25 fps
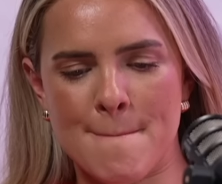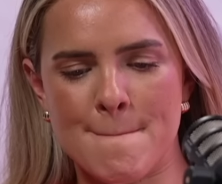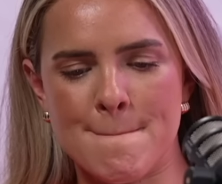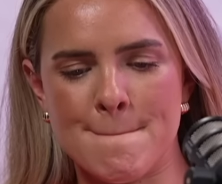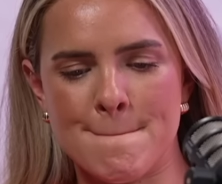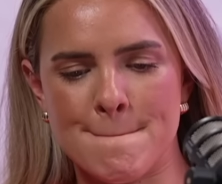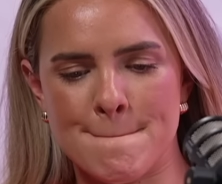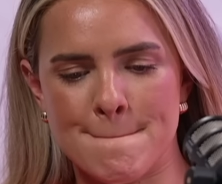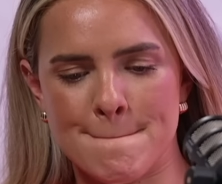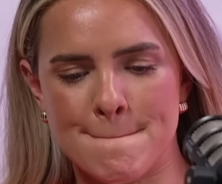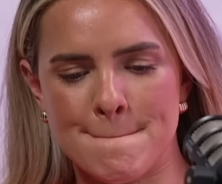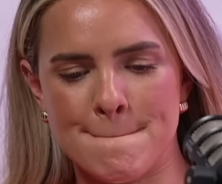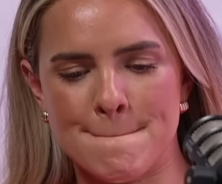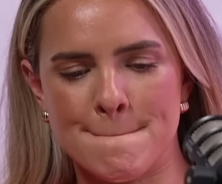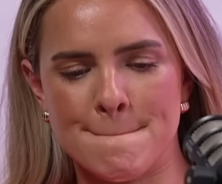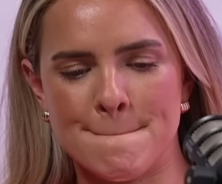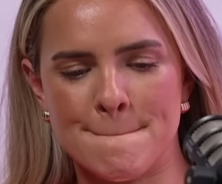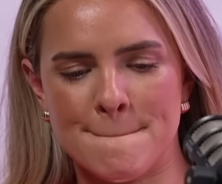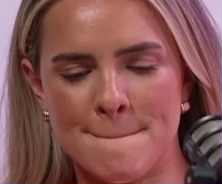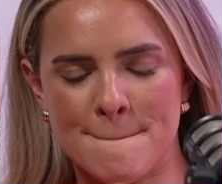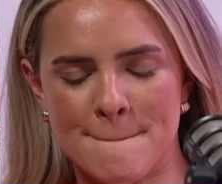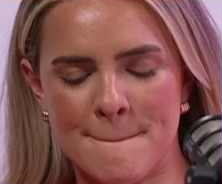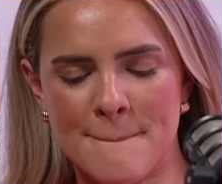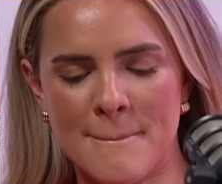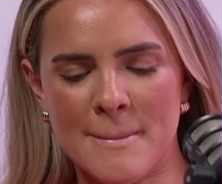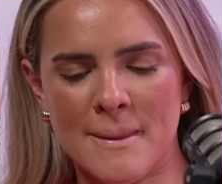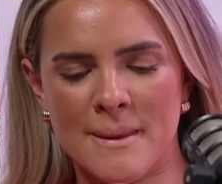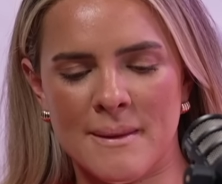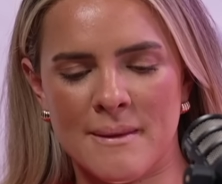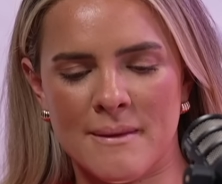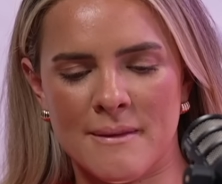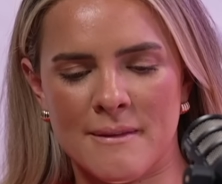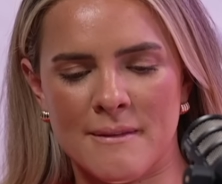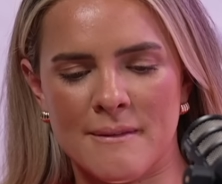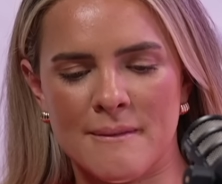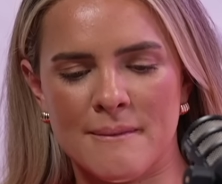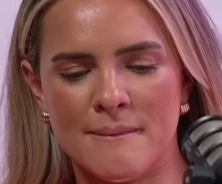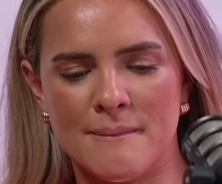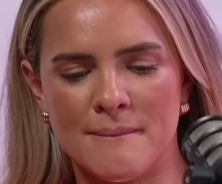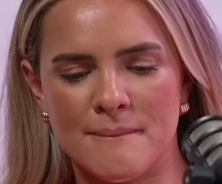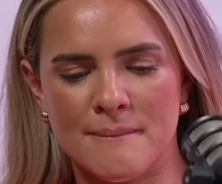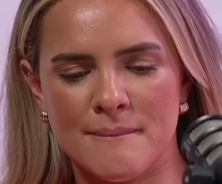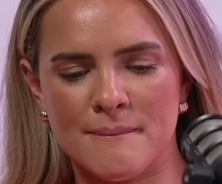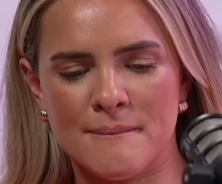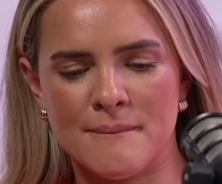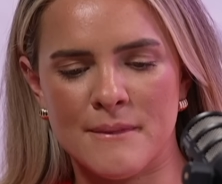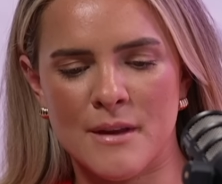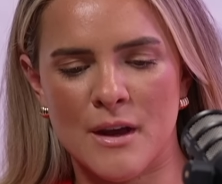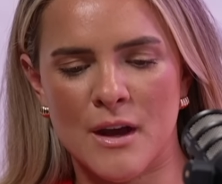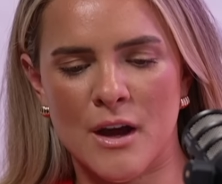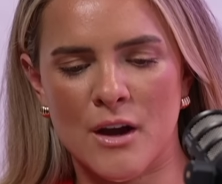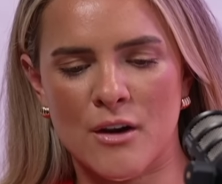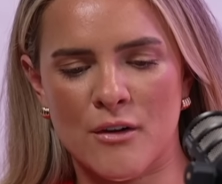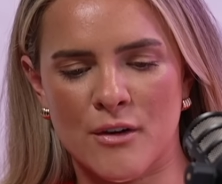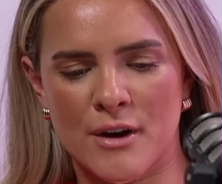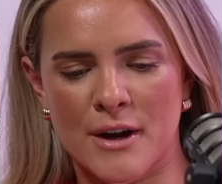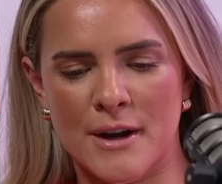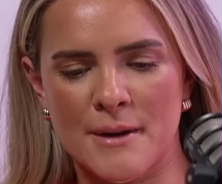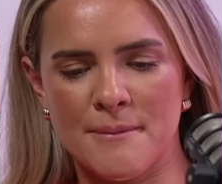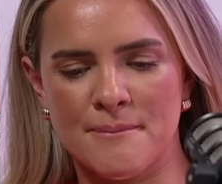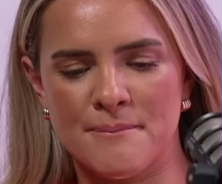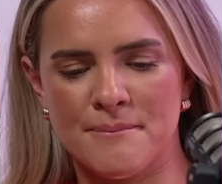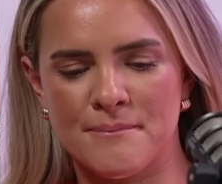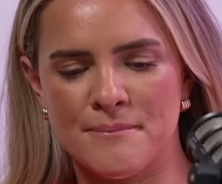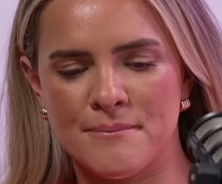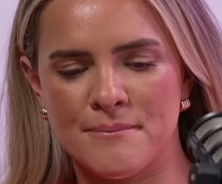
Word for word: what he sees, thinks, and feels. I agree.